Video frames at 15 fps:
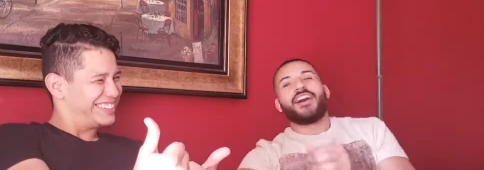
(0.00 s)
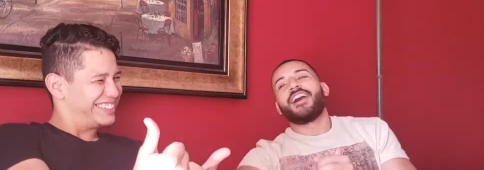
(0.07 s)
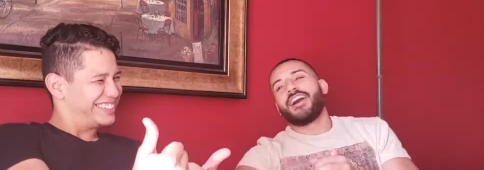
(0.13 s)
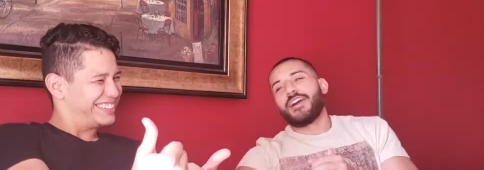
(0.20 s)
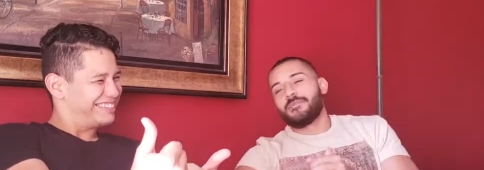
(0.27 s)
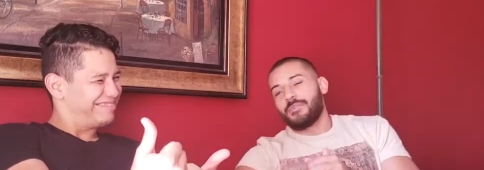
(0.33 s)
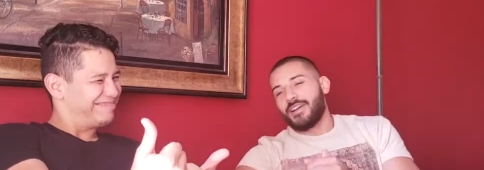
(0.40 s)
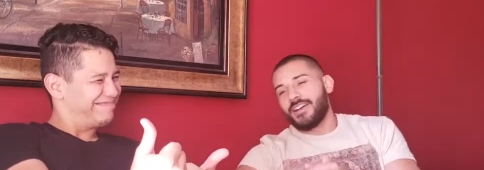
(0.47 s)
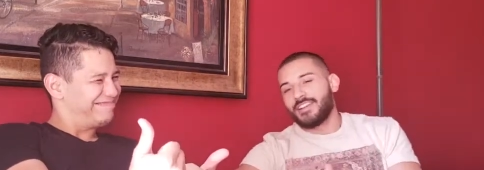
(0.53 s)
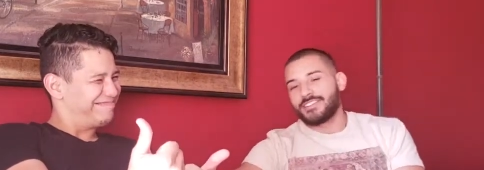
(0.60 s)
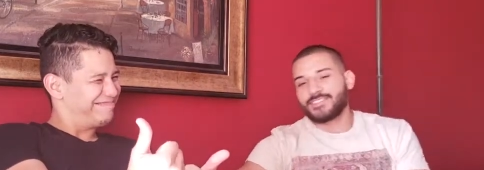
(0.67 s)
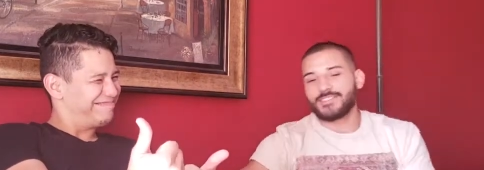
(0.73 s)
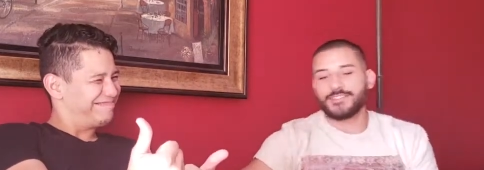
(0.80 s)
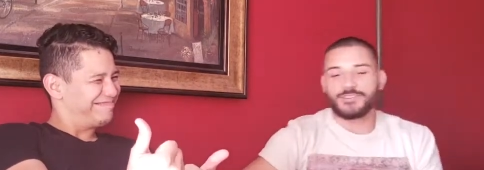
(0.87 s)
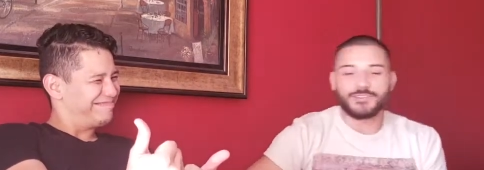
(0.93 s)
Speaker 1: All right,
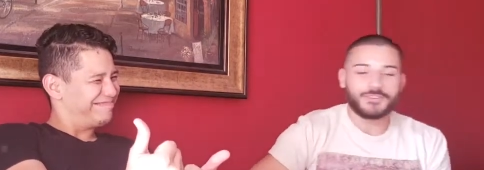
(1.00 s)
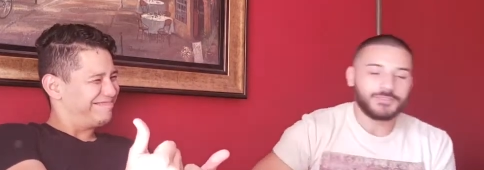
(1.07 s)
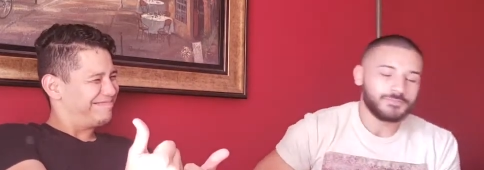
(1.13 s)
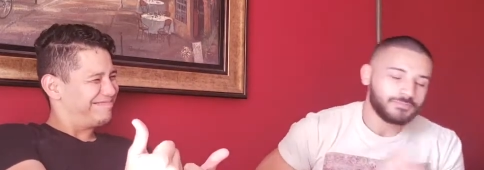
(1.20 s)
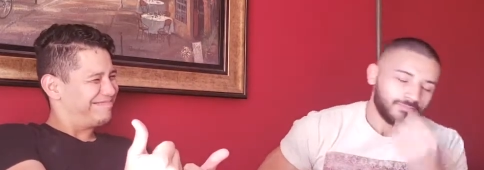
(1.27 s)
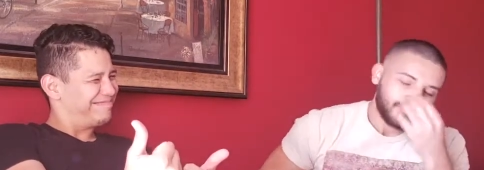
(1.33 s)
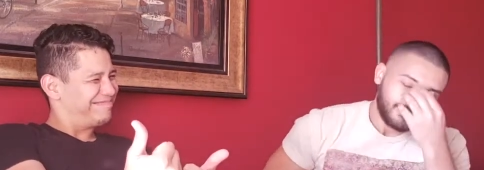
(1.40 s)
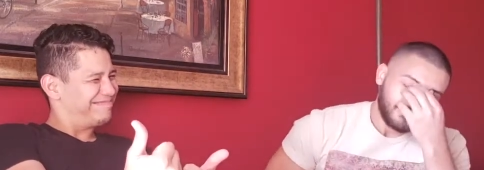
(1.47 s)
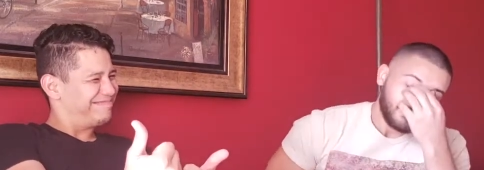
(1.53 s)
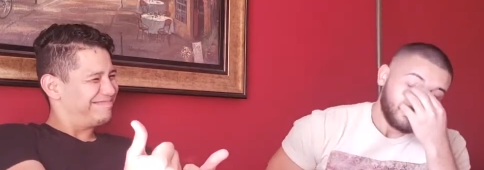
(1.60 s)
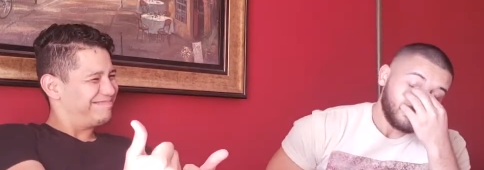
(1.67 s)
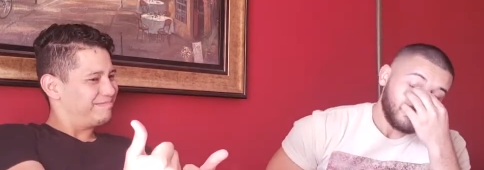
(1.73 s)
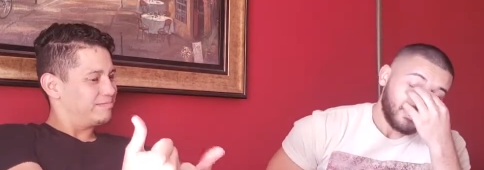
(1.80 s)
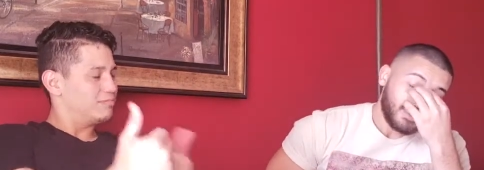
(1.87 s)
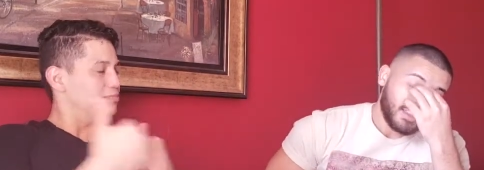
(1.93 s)
man. So
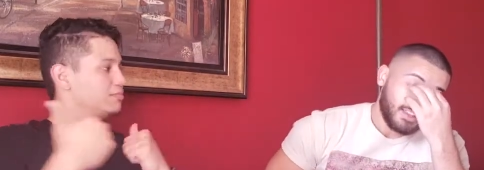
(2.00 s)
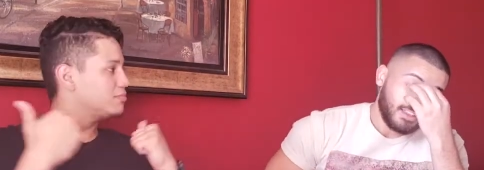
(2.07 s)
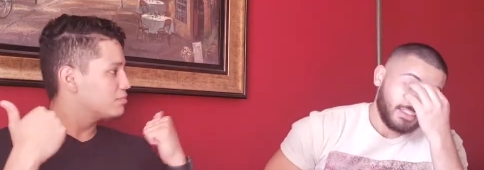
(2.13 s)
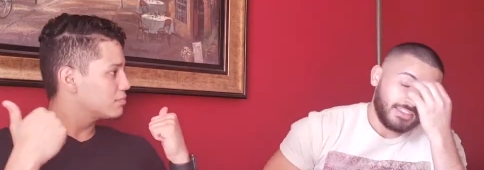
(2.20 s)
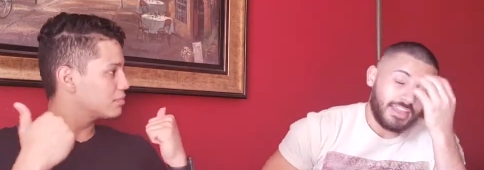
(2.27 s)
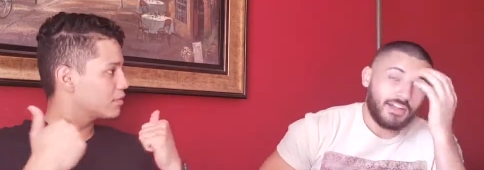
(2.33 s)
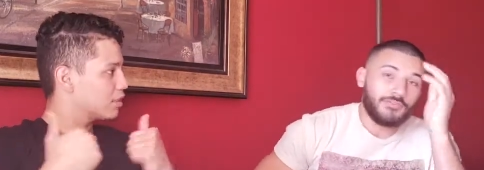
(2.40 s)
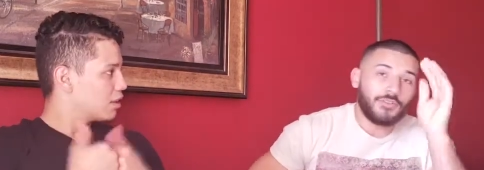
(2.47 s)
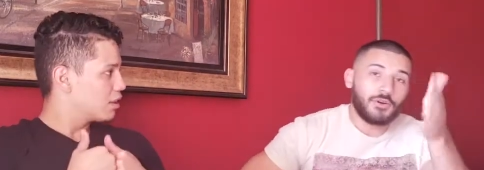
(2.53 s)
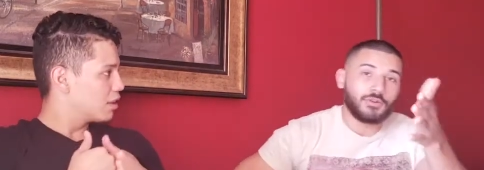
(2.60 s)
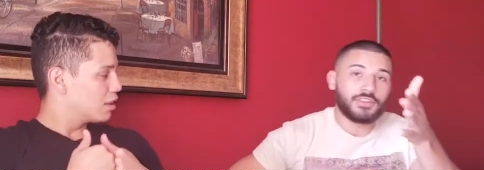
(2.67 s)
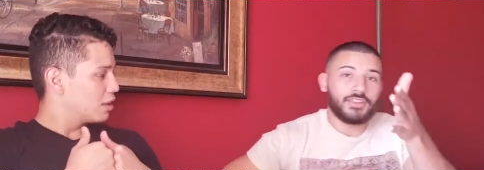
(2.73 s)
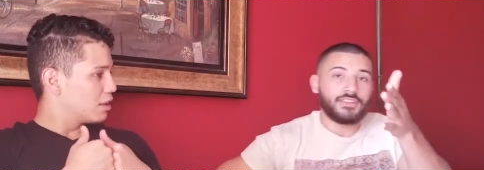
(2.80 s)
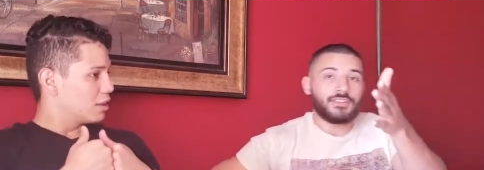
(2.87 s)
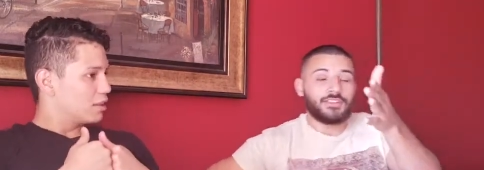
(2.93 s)
yeah, I
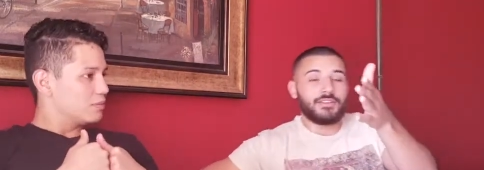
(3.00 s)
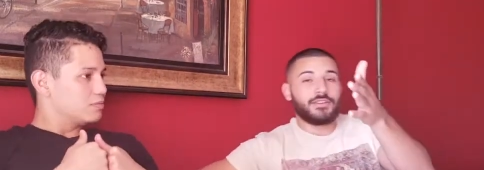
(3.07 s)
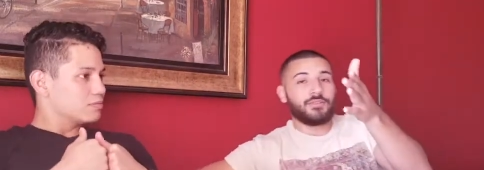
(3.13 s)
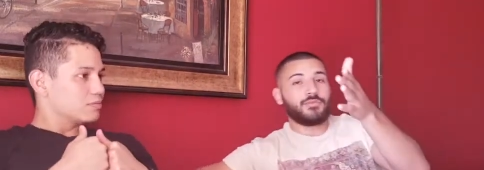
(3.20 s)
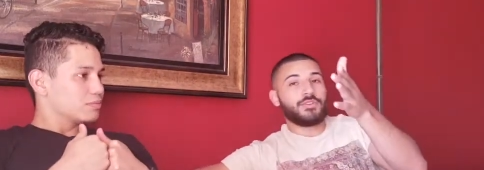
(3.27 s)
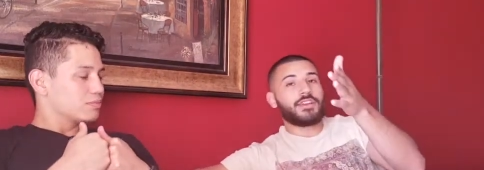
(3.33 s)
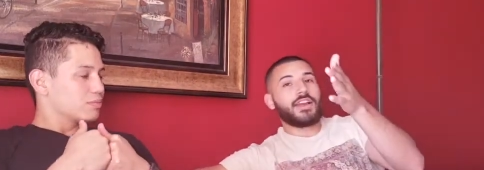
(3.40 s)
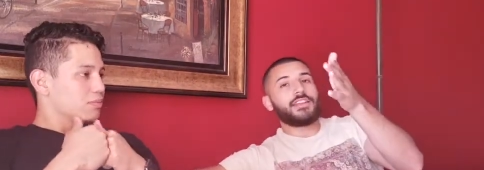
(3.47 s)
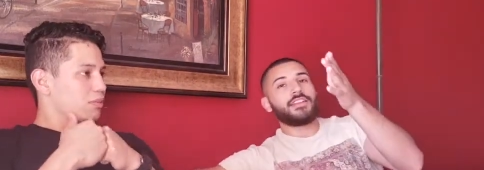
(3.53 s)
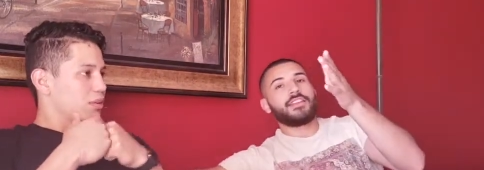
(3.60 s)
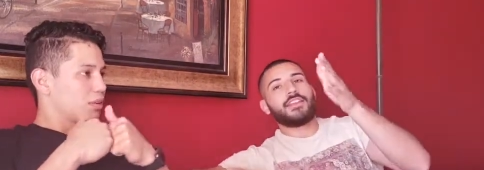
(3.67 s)
voted. Uh, we kind of